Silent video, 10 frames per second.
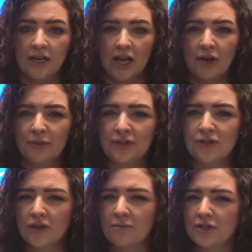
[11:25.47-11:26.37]
It was
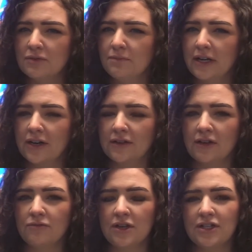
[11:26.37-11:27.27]
so much bigger
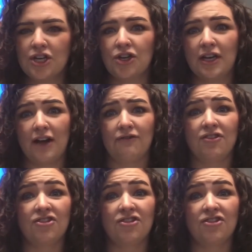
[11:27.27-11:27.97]
than what they could have